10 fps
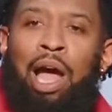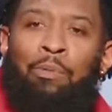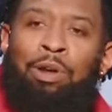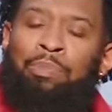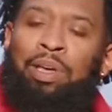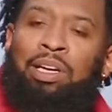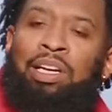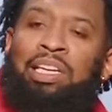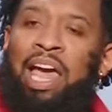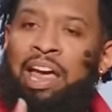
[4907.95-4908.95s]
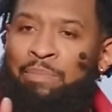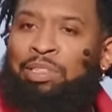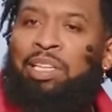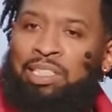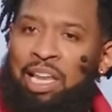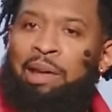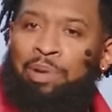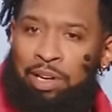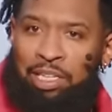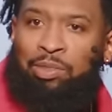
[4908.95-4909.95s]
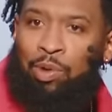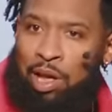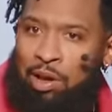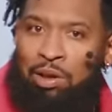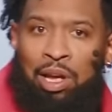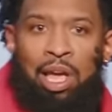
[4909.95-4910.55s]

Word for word: I want to be a good neighbor to this neighborhood as well.